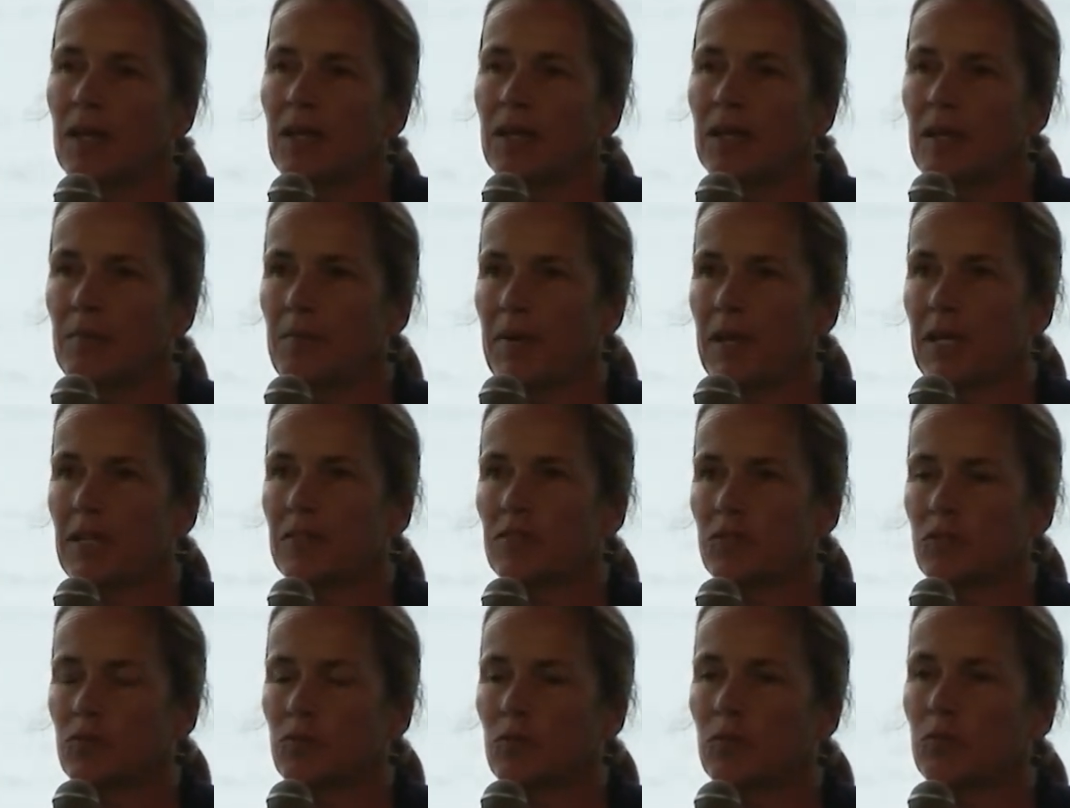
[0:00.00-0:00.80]

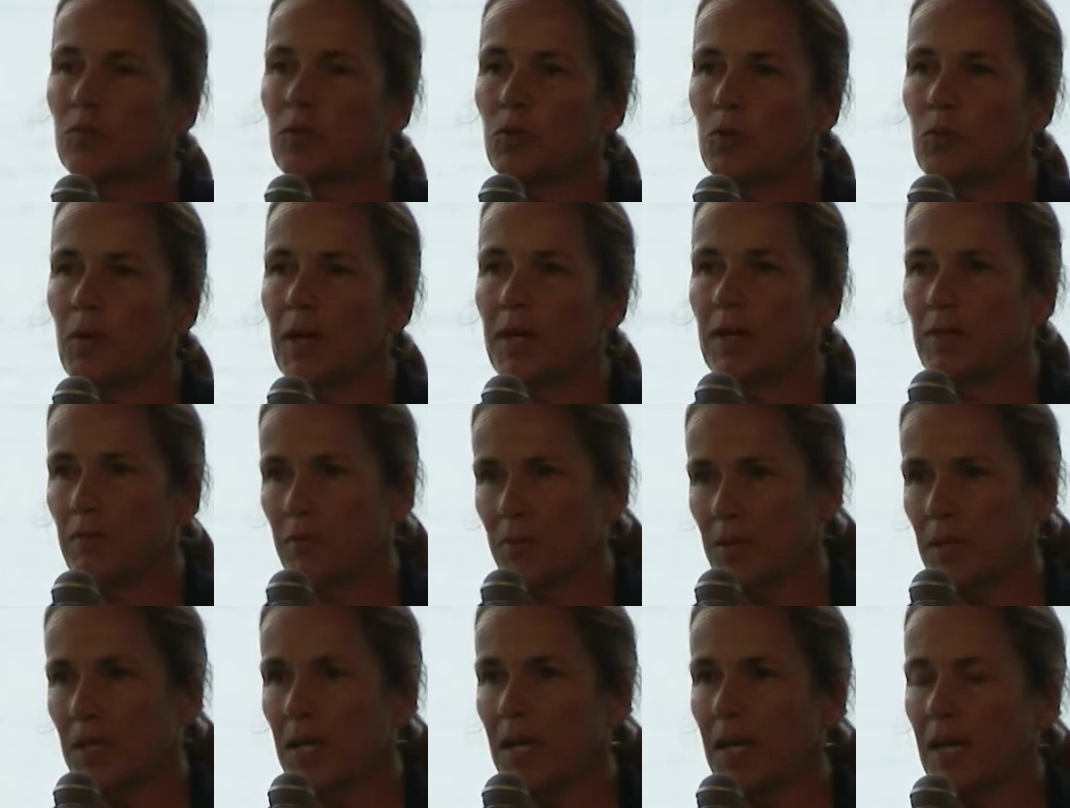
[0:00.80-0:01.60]
commands a sort of new way of
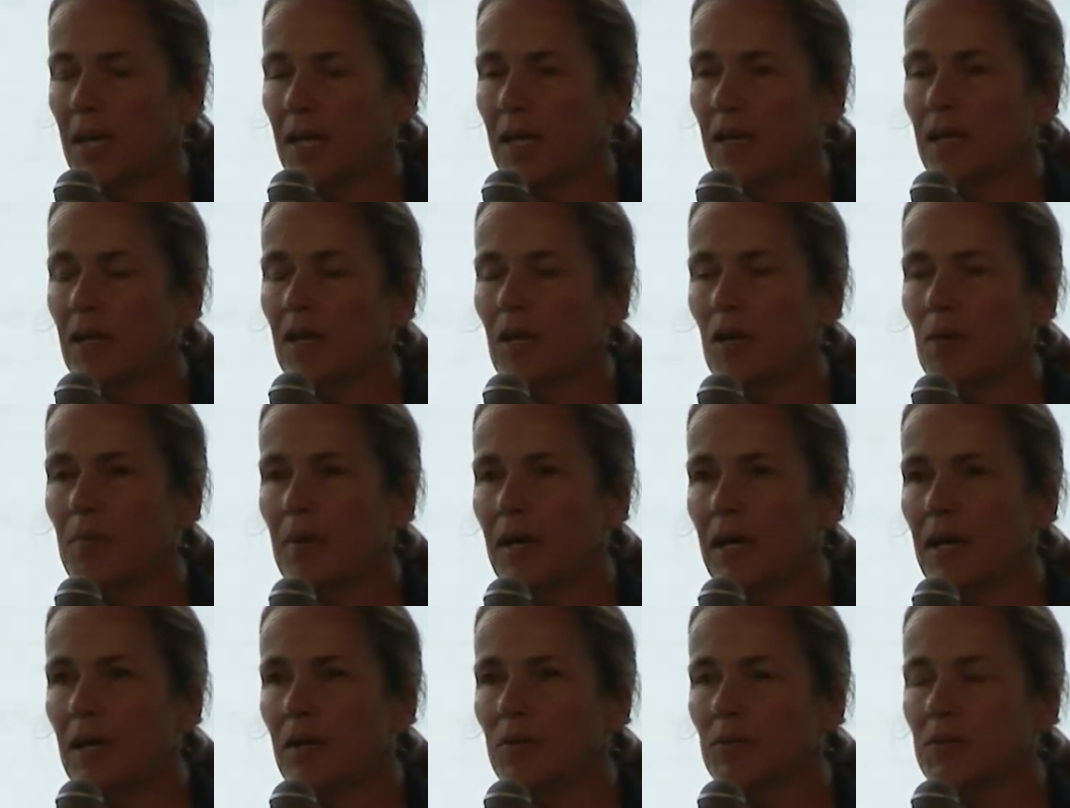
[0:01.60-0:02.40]
thinking
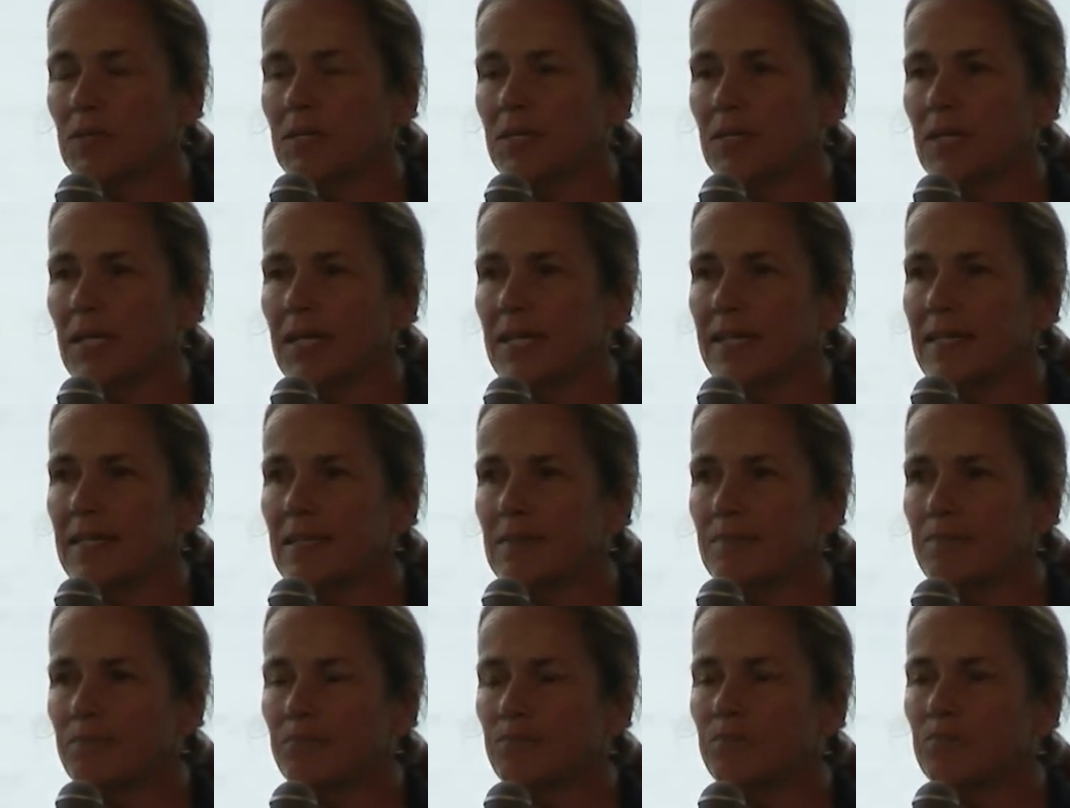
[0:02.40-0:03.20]
about,
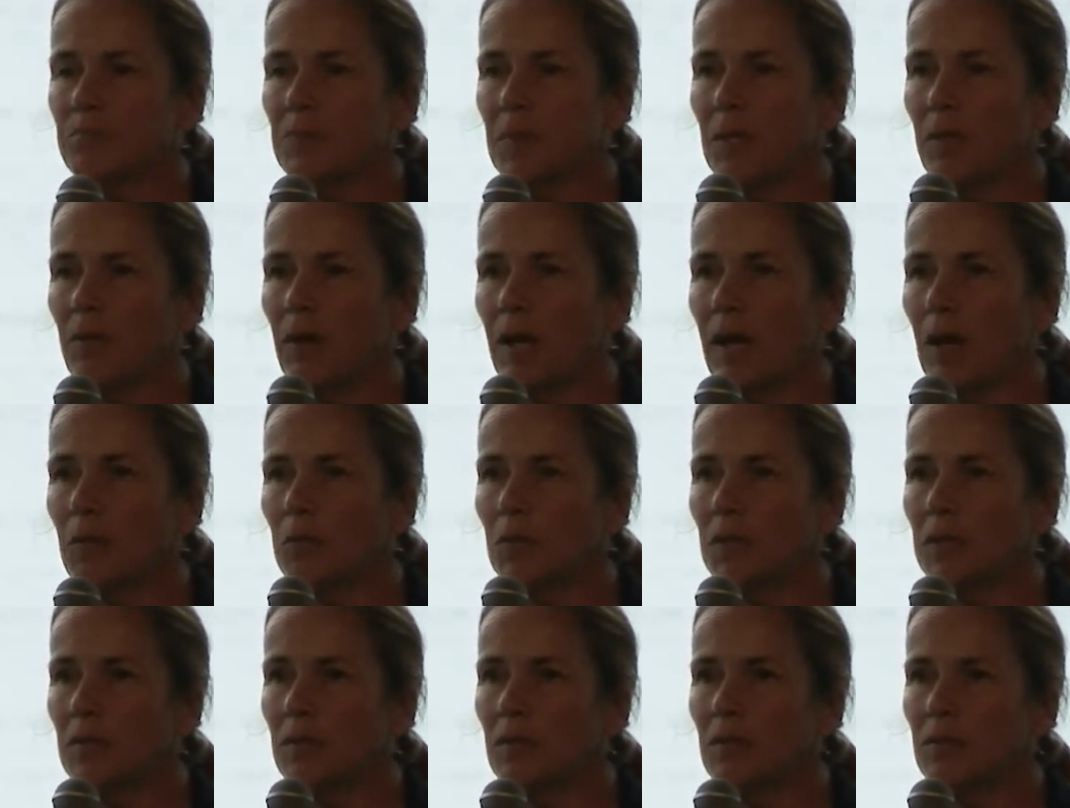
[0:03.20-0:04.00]
I
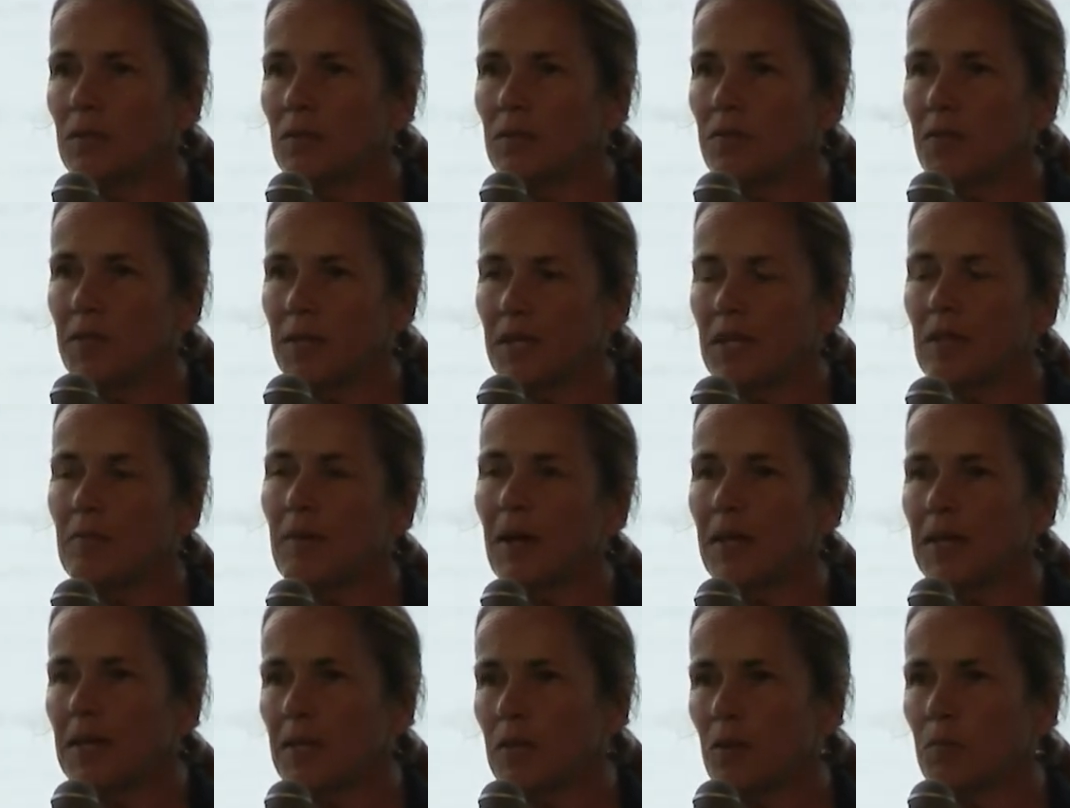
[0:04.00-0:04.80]
wouldn't think
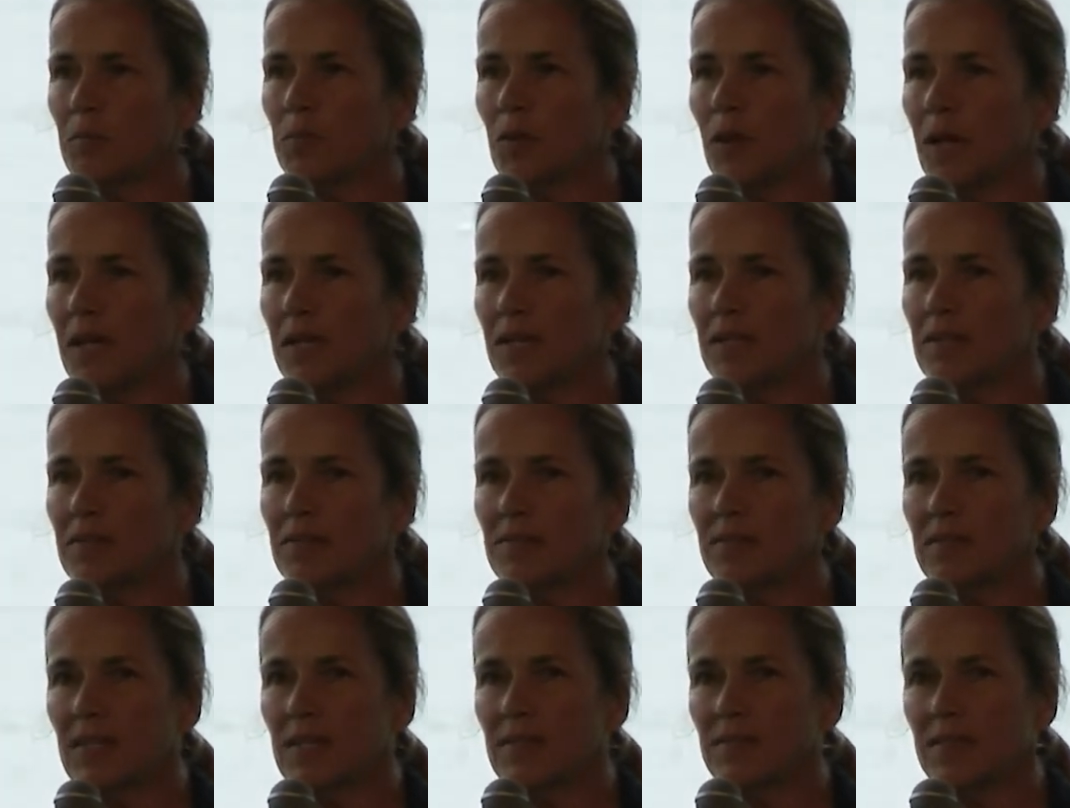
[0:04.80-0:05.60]
about
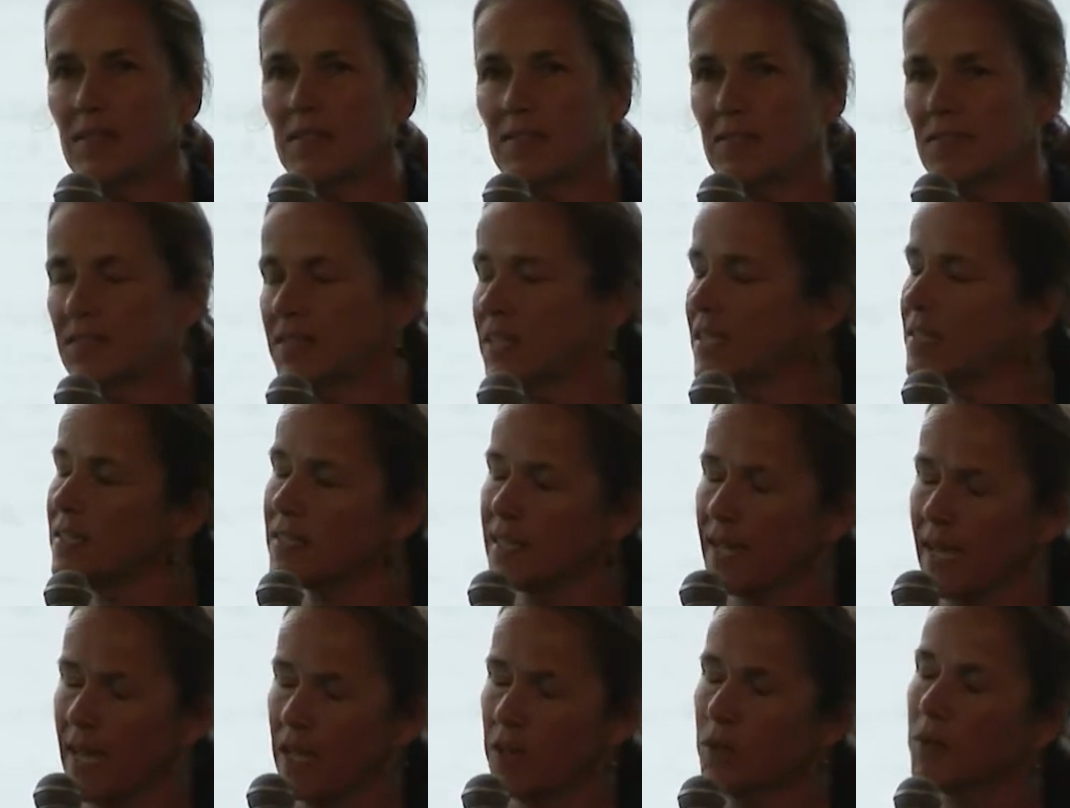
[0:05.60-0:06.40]
eco-products as a
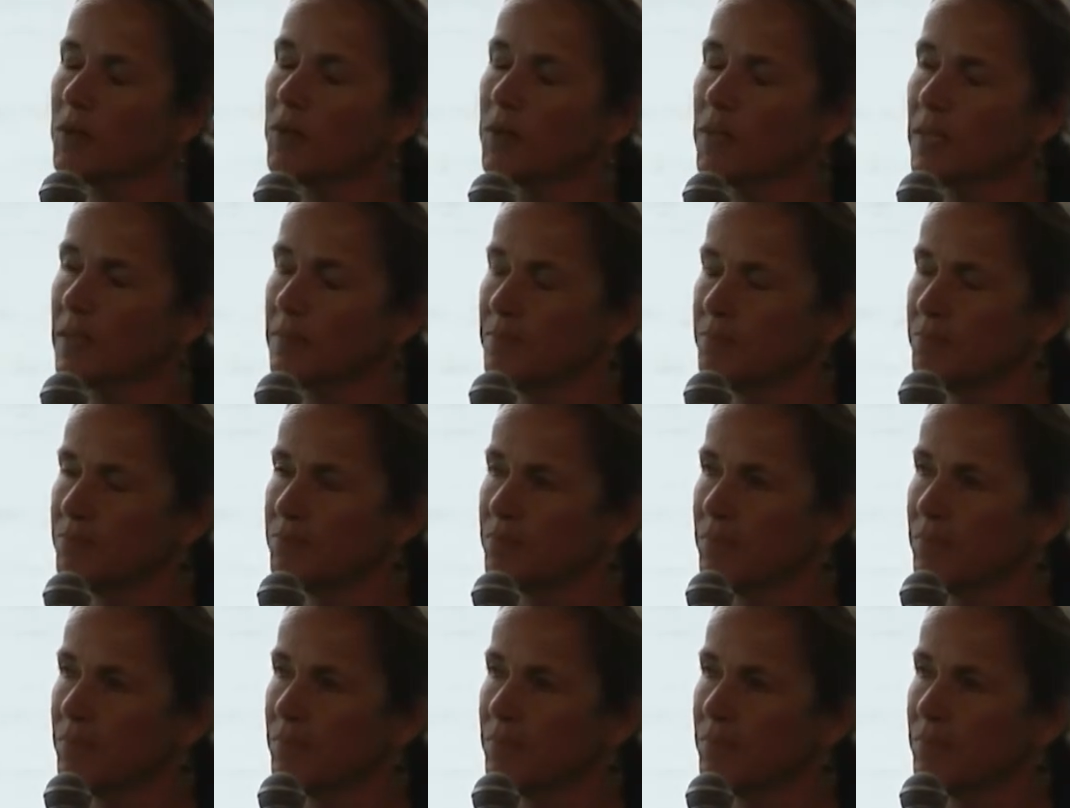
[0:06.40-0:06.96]
distinct category.